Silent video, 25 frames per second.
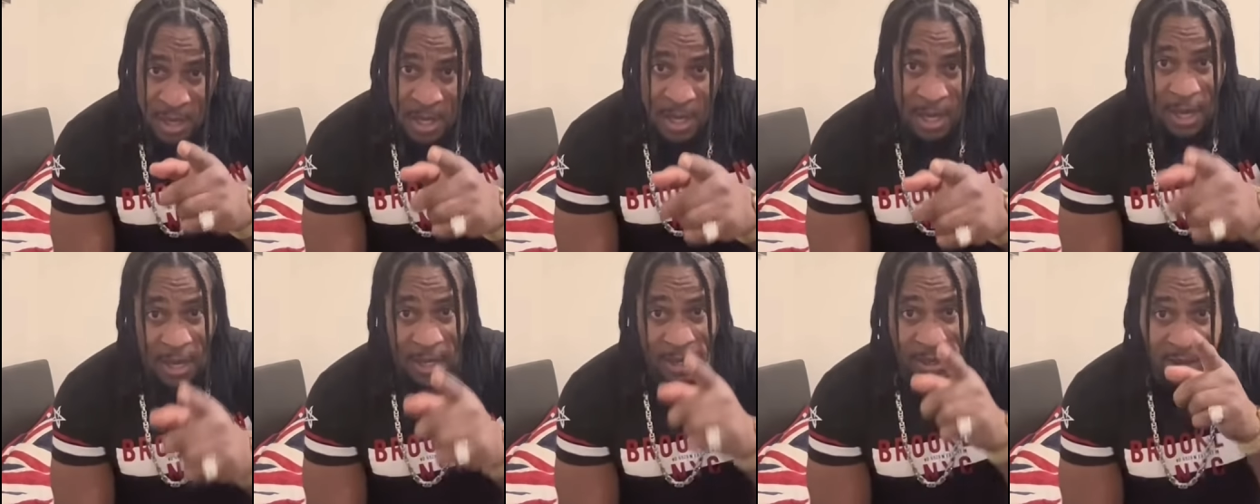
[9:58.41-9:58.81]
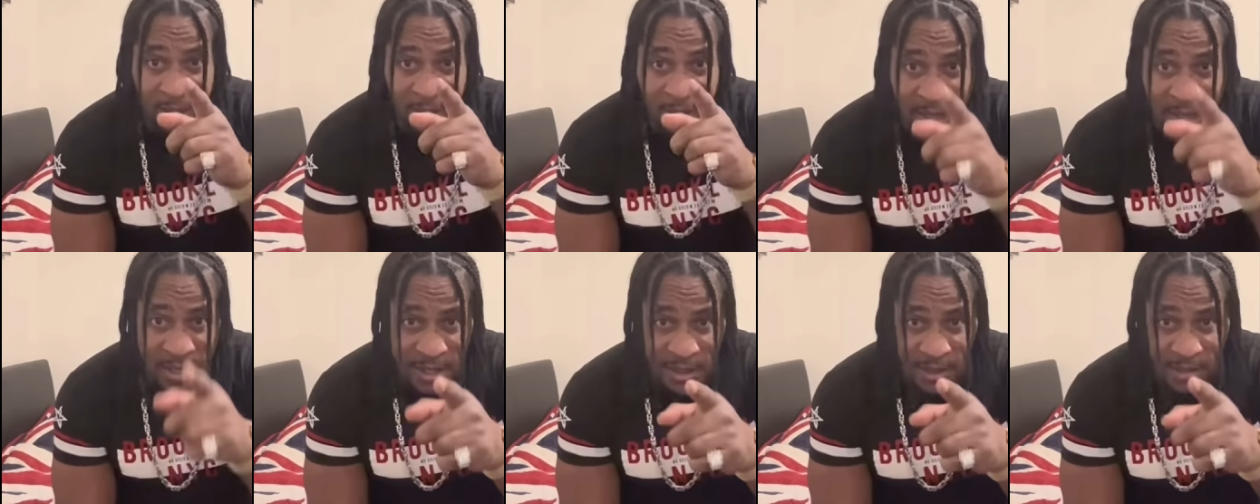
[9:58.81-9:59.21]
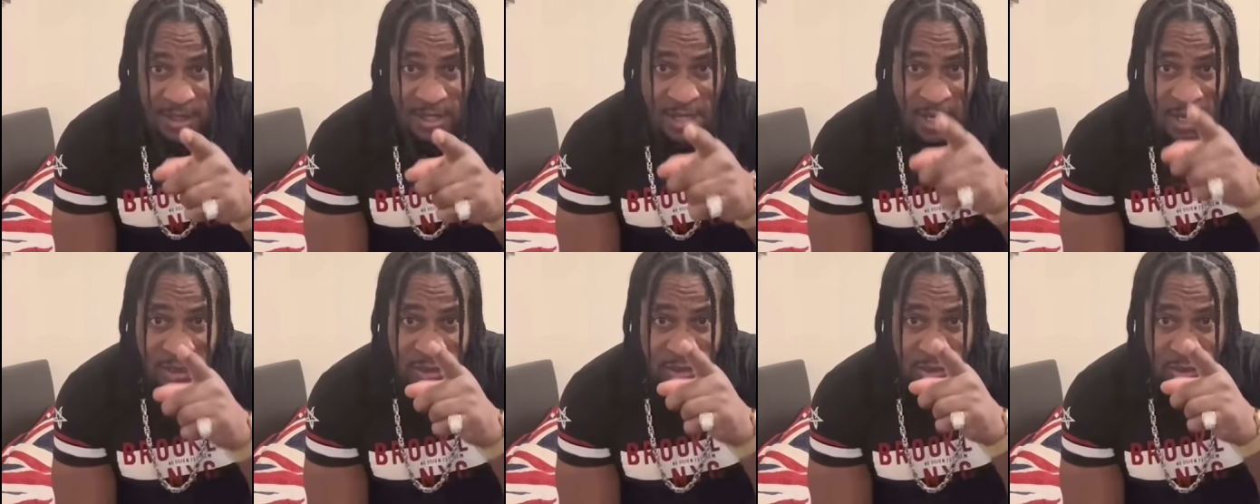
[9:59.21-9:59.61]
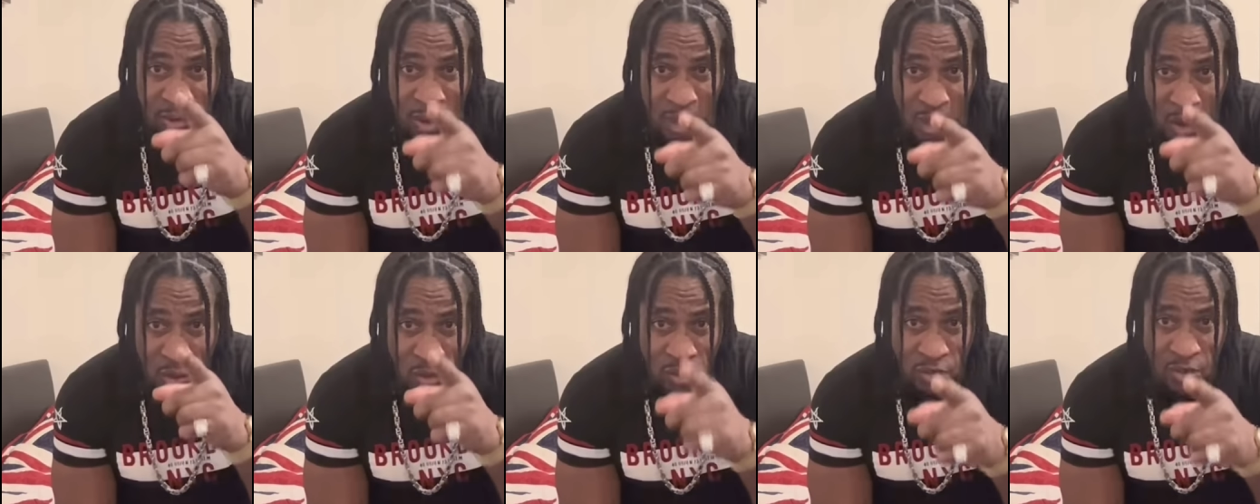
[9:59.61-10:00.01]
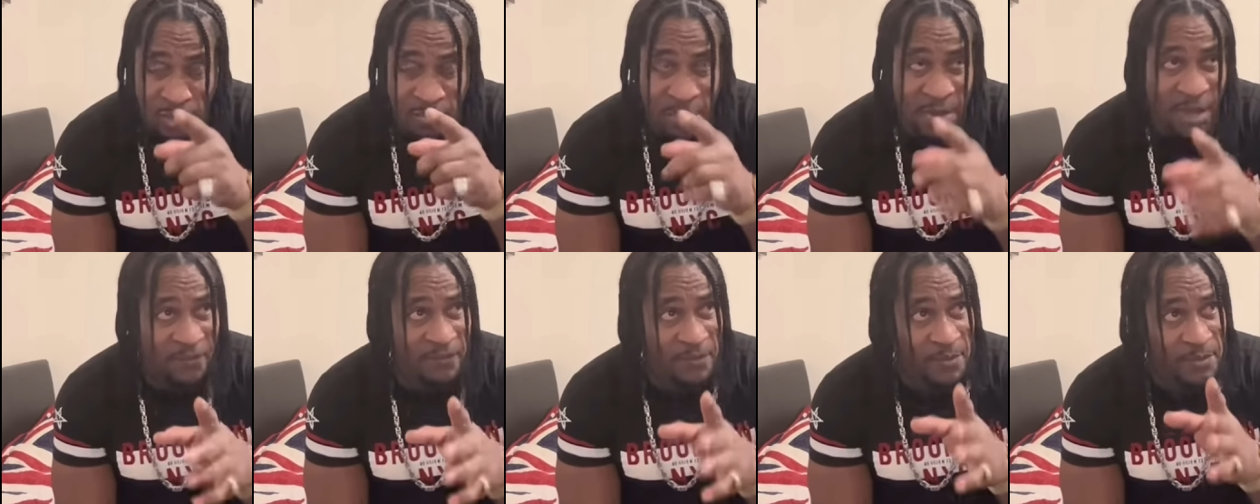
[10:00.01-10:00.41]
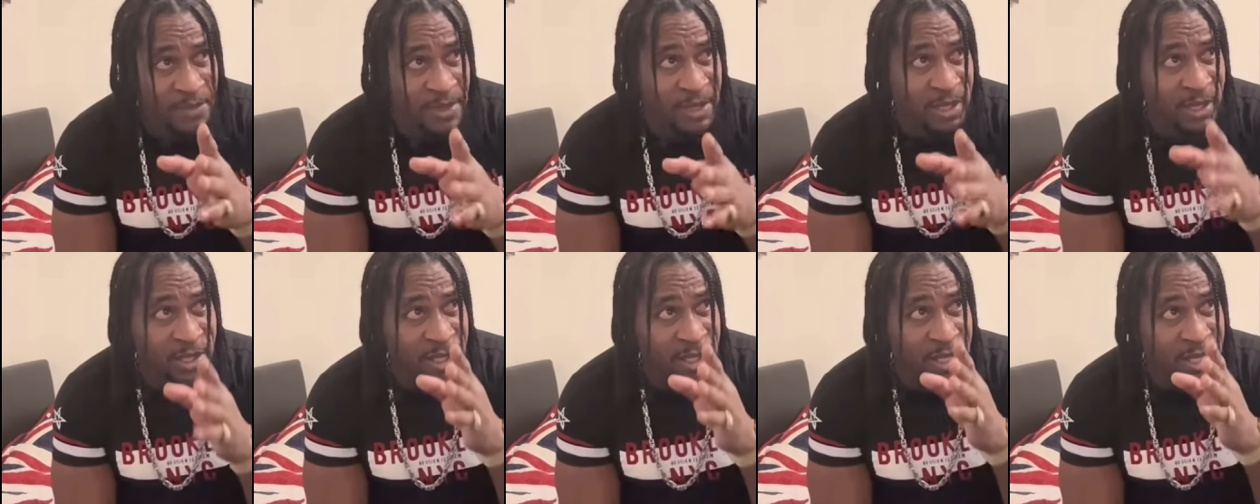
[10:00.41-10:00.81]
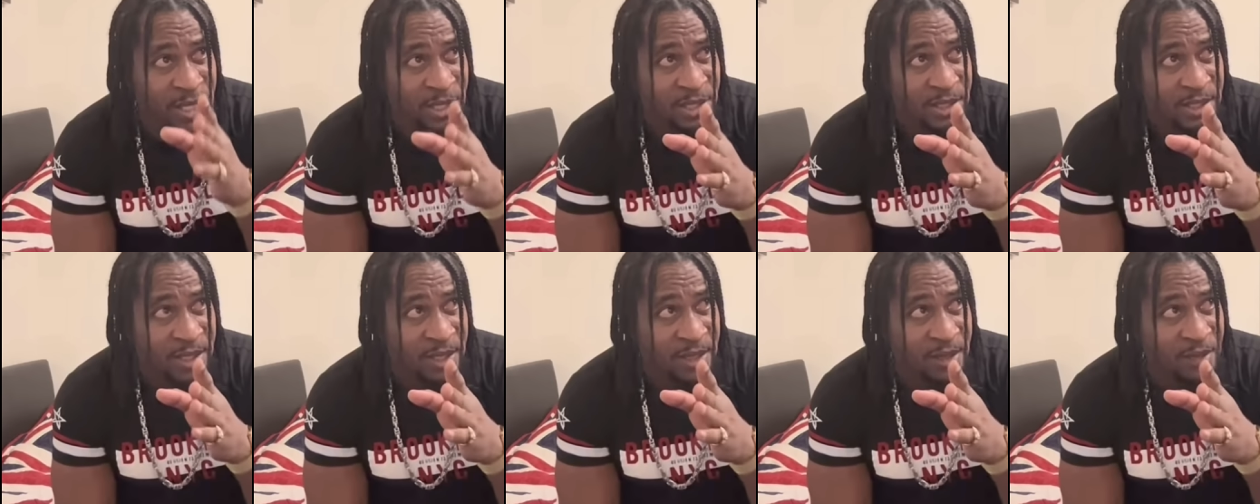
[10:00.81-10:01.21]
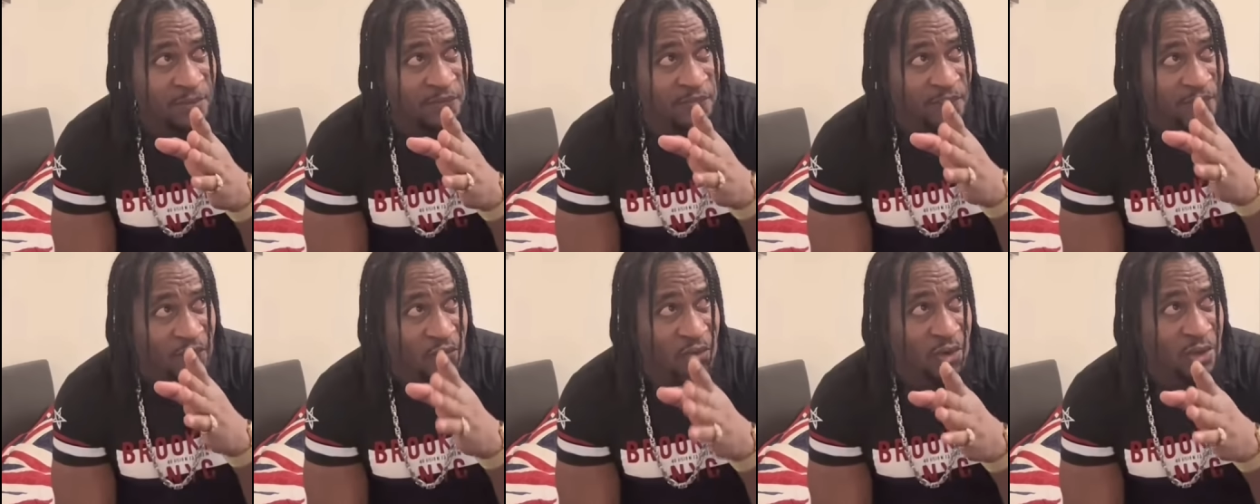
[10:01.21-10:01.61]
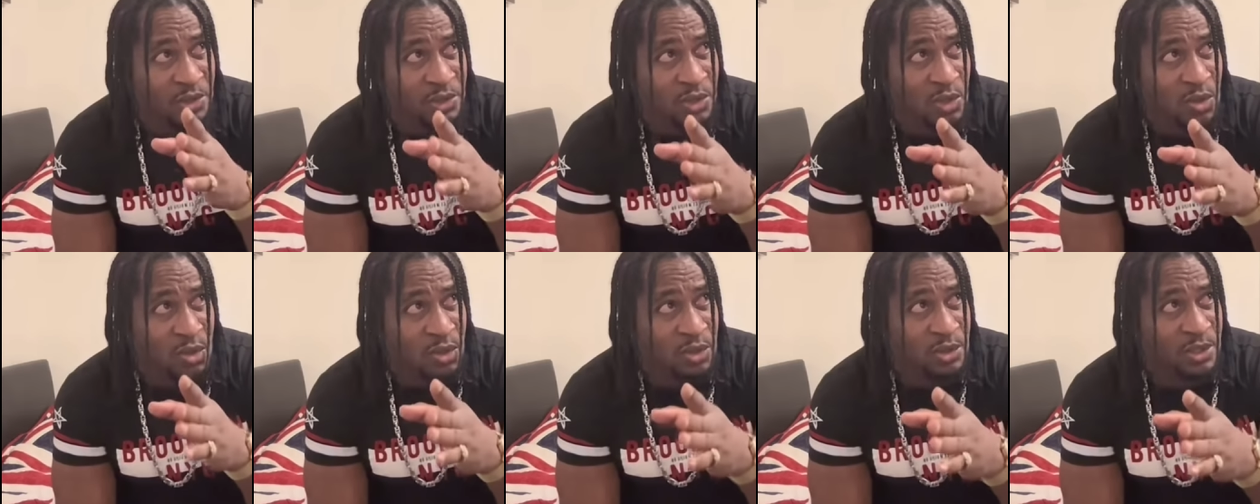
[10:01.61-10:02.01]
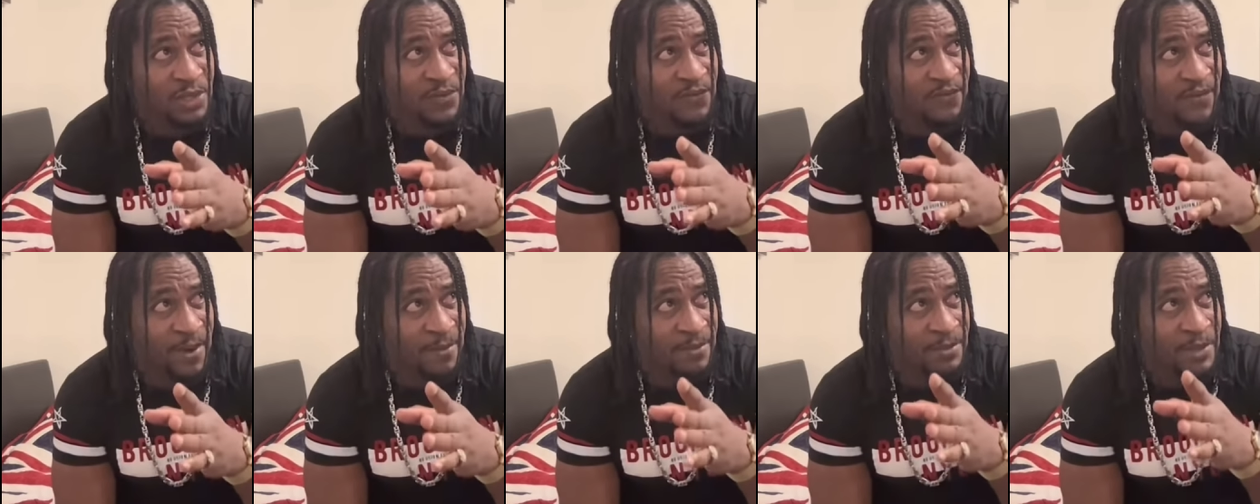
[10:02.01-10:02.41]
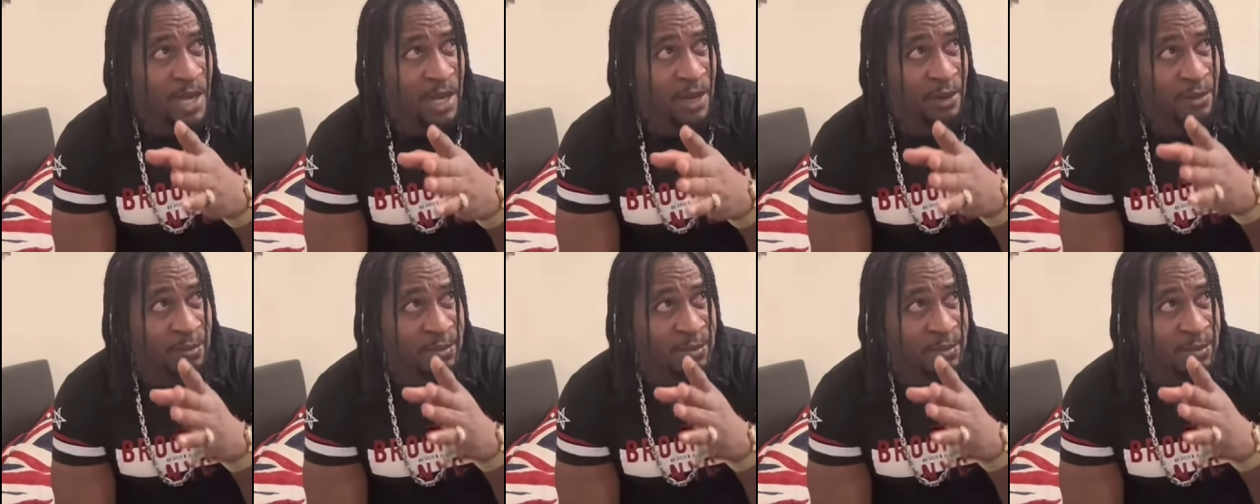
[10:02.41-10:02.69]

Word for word: at 80 thousand, I have to pay 84 thousand if I'm not